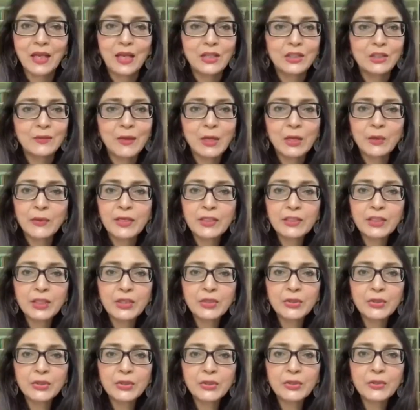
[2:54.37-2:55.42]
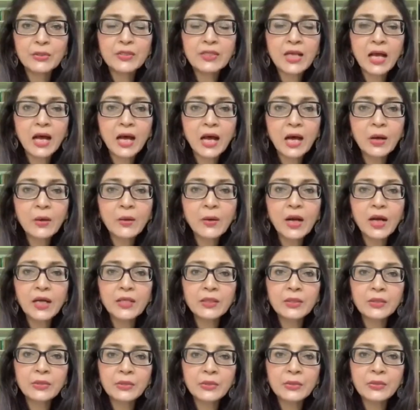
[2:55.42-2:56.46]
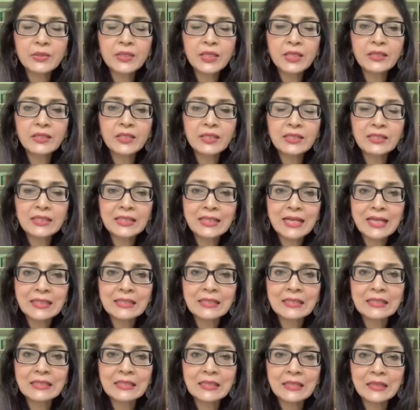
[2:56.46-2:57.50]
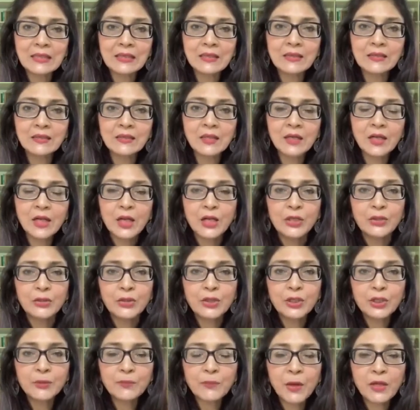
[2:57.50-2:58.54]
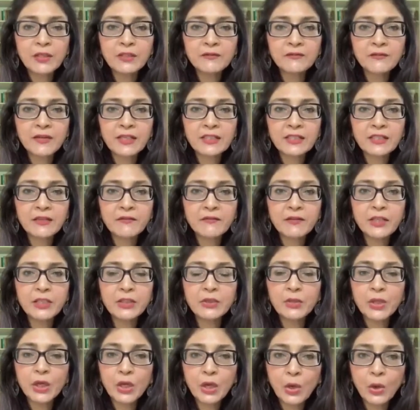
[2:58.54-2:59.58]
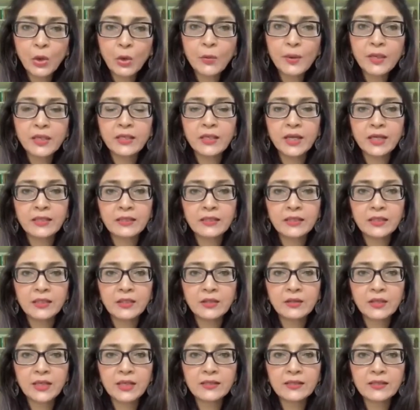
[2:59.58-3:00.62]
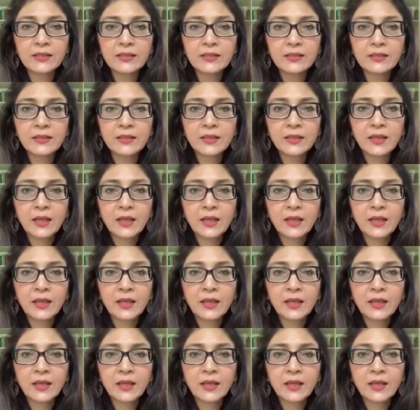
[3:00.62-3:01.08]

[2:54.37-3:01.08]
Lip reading: So my question to you is, how are you using these lessons learned to respond effectively to the COVID-19 crisis?